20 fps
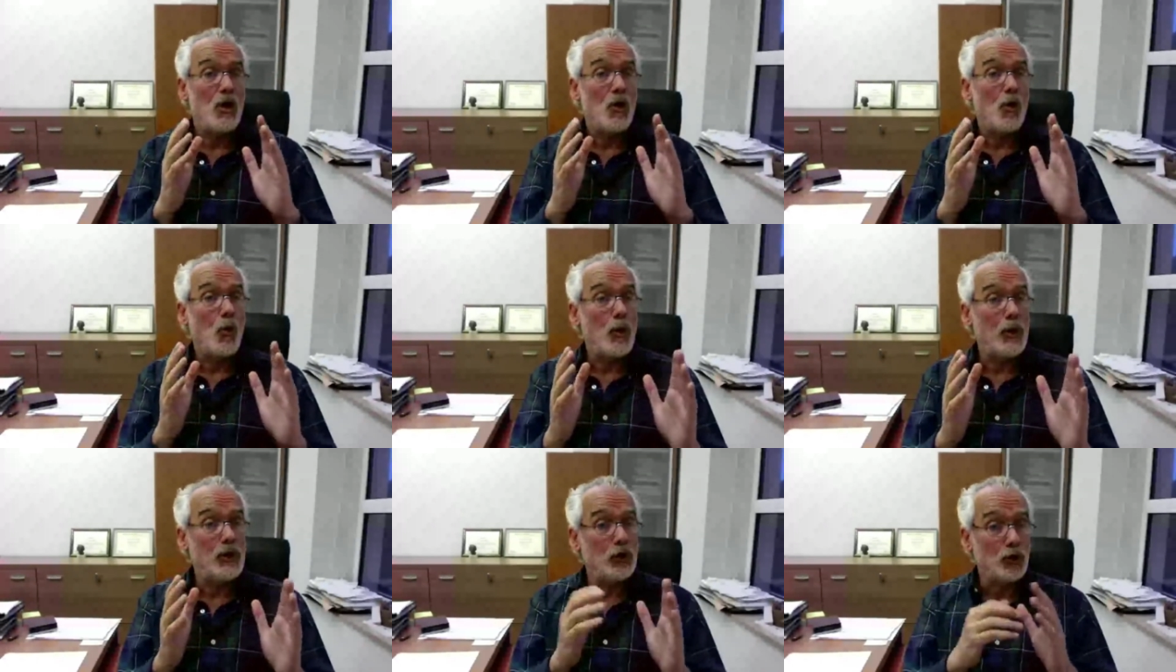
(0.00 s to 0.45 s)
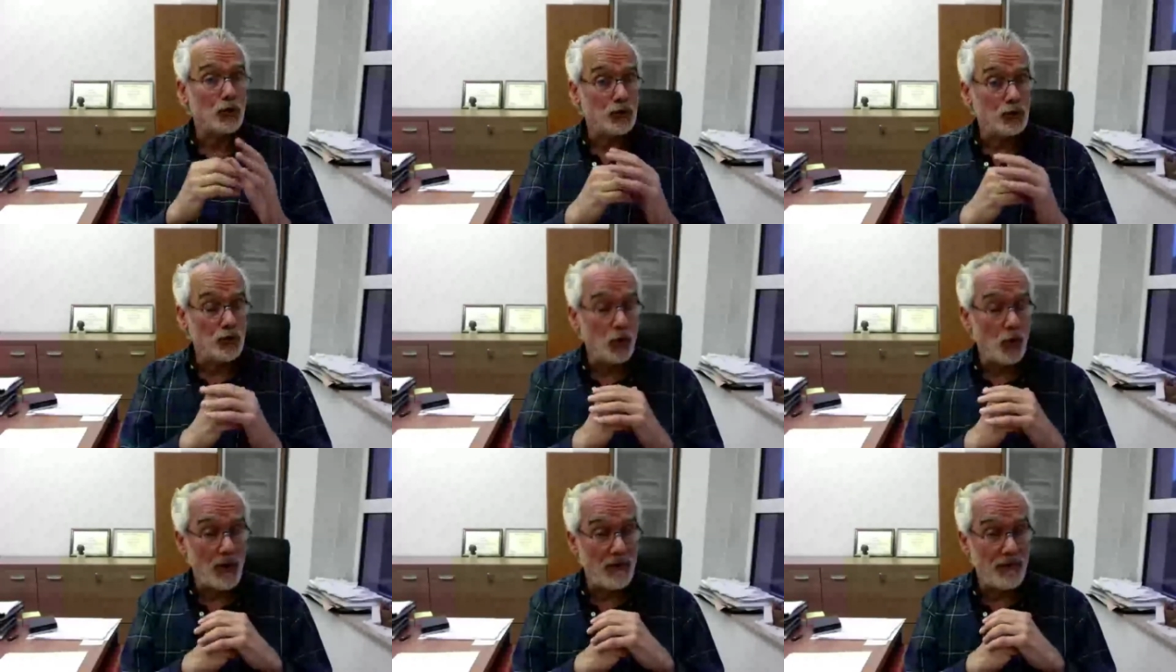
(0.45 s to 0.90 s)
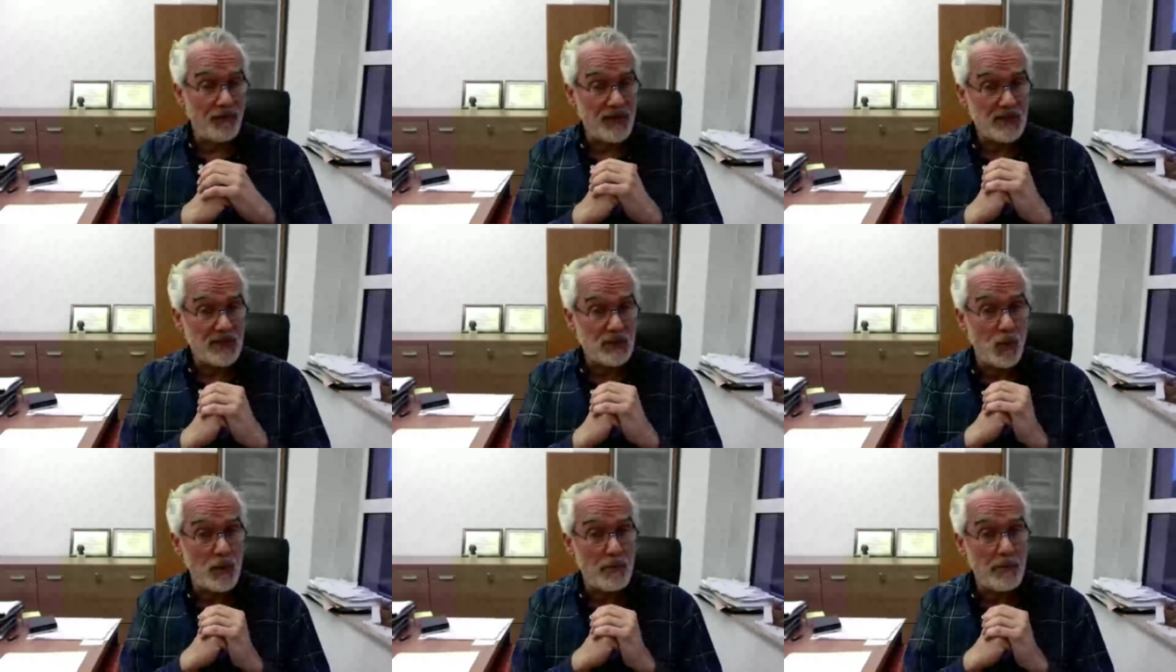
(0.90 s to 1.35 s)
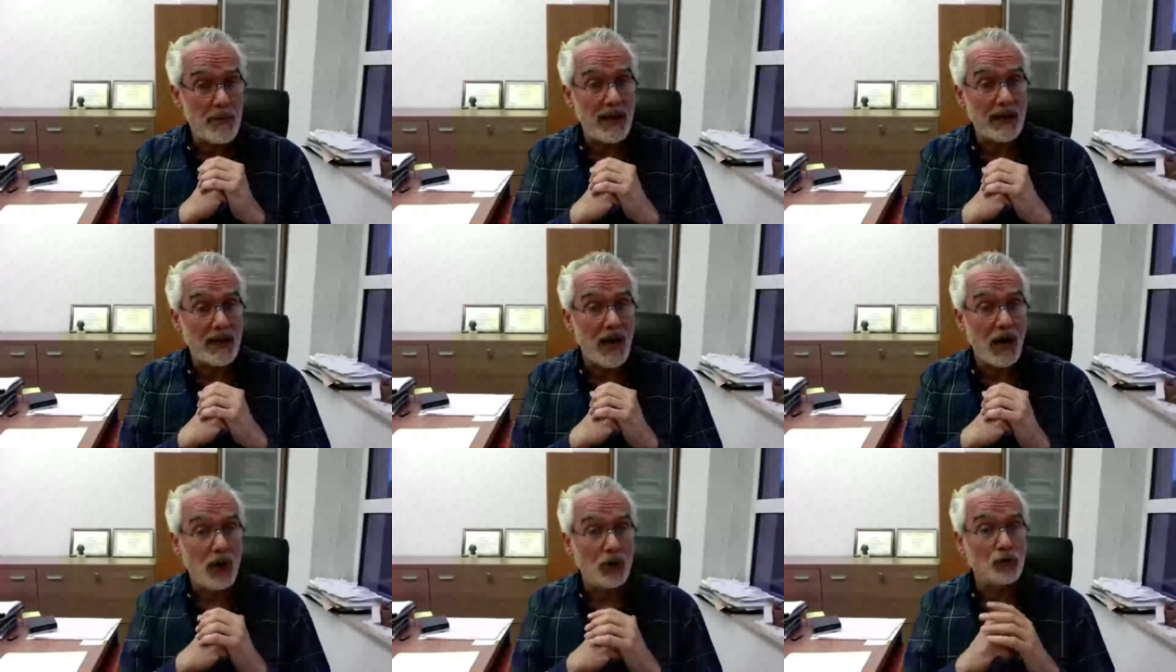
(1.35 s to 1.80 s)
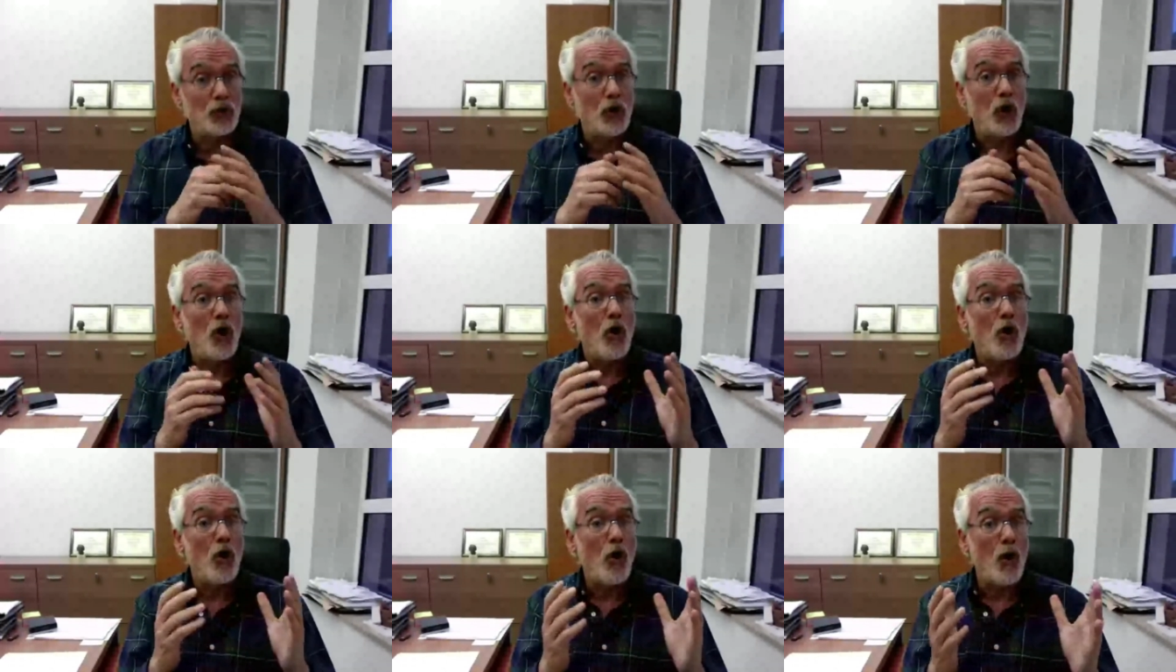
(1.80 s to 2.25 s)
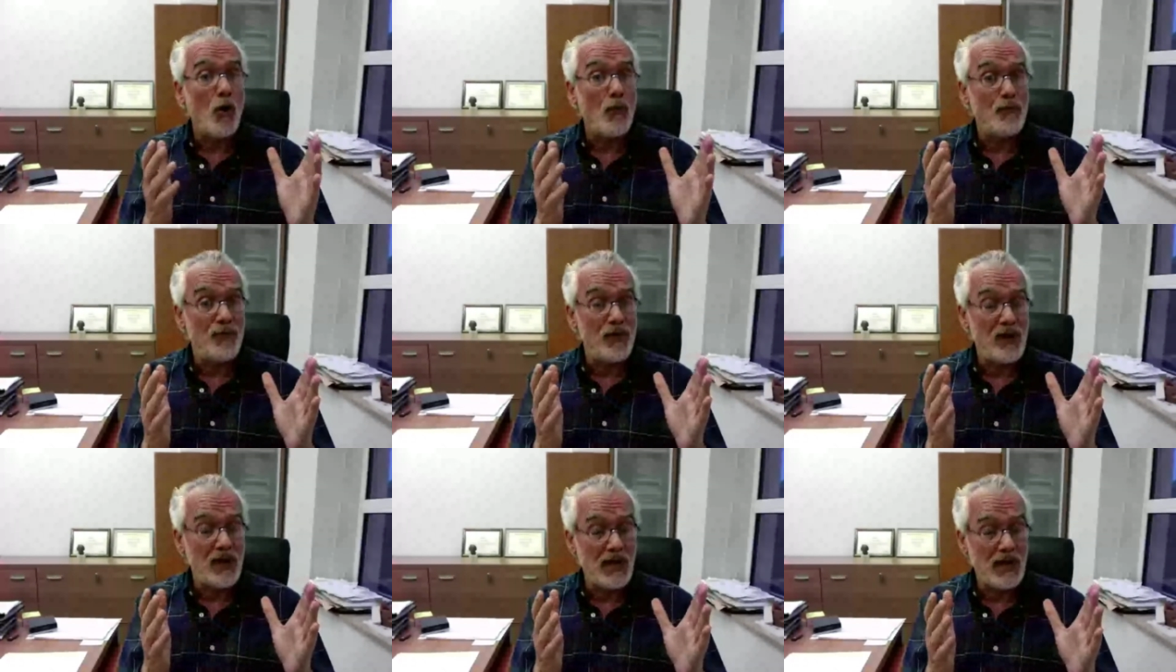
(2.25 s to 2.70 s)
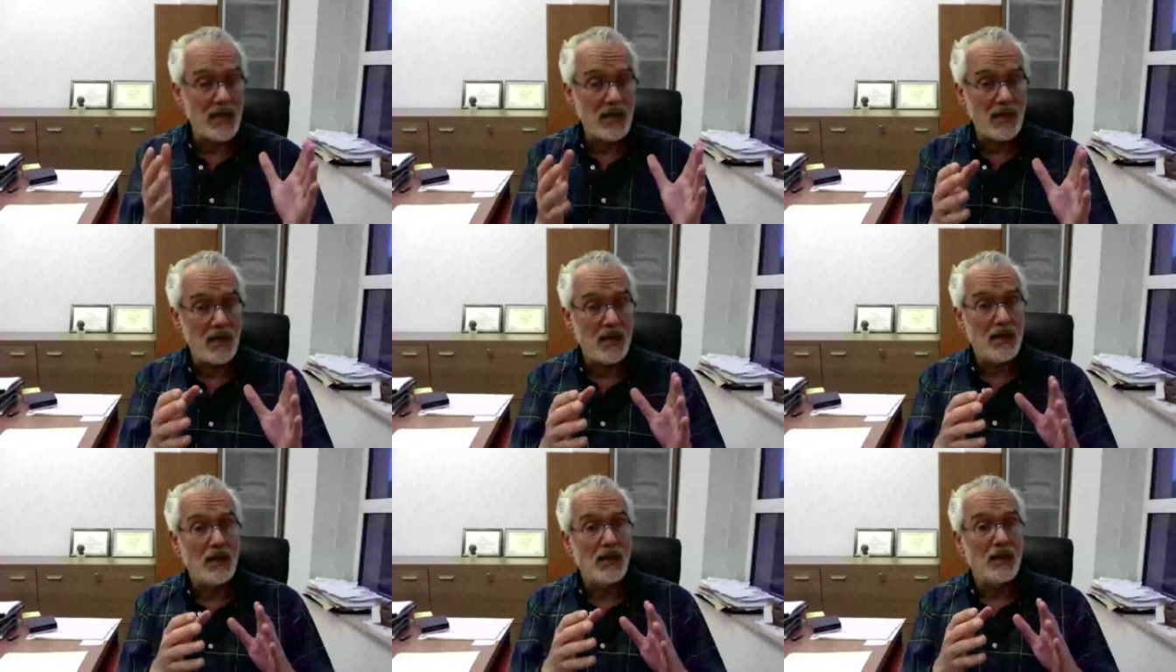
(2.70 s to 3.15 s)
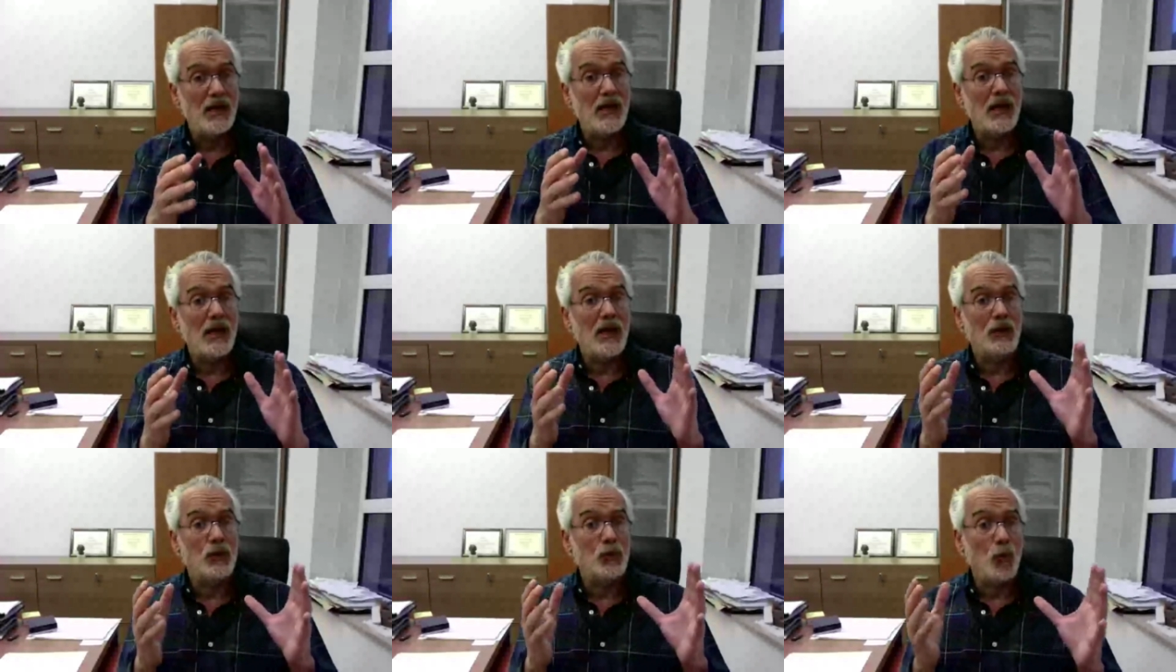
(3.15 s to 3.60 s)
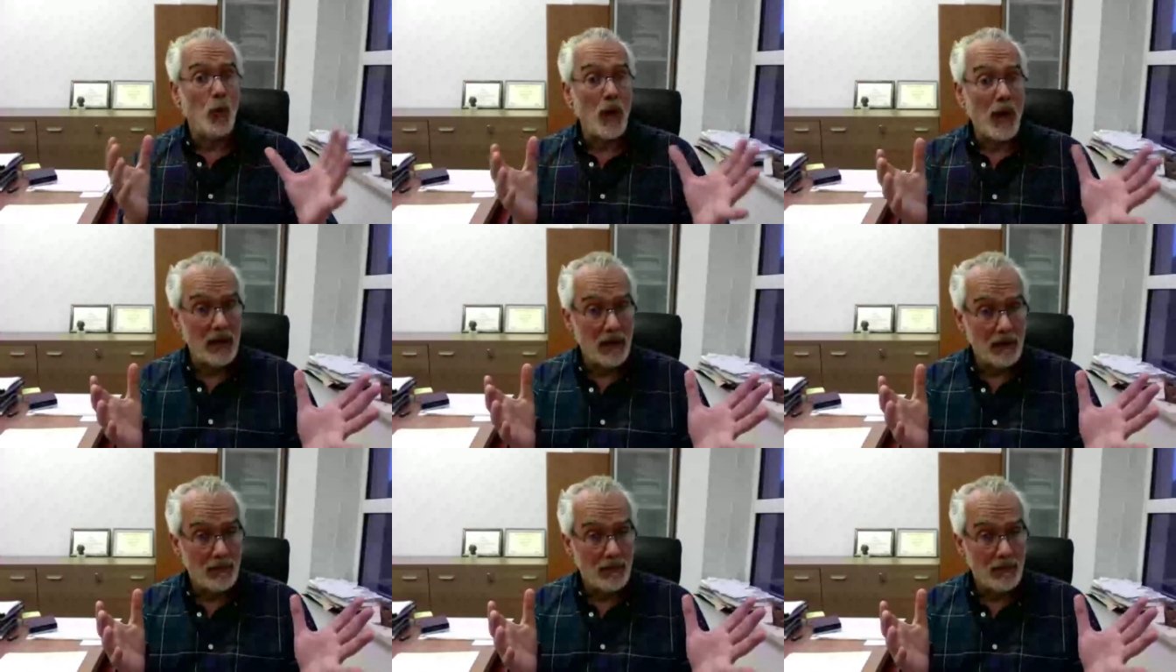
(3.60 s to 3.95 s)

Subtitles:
We don't know if this will pan out. Hopefully it will,